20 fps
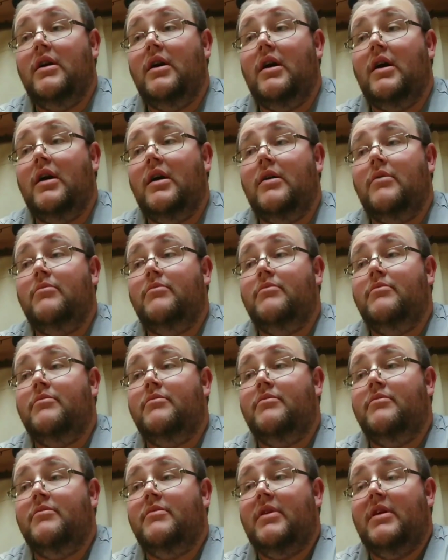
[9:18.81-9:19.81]

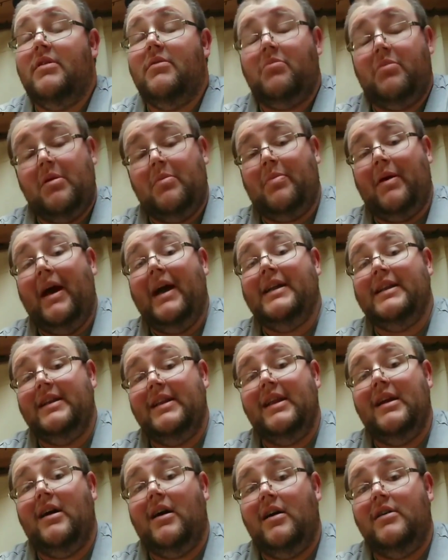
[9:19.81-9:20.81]
It'd be a pain
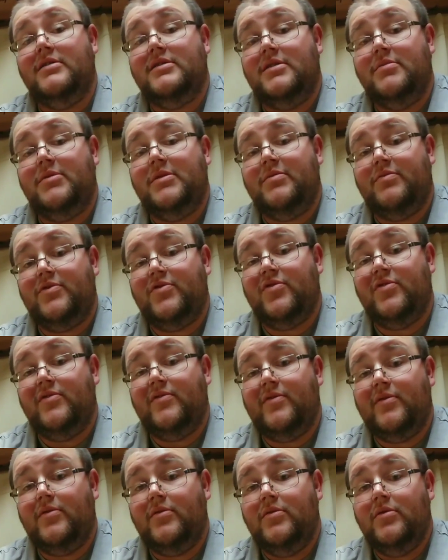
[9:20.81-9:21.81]
in the arse, to be
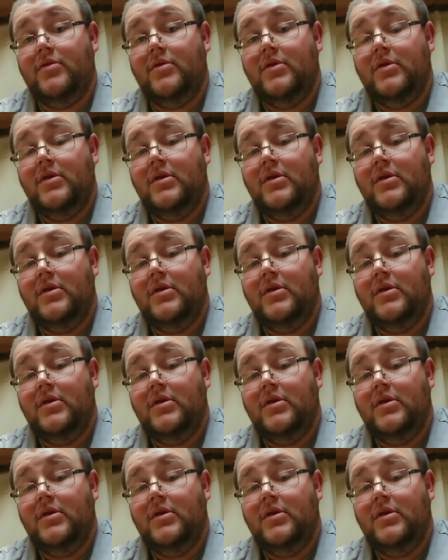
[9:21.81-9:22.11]
truthful,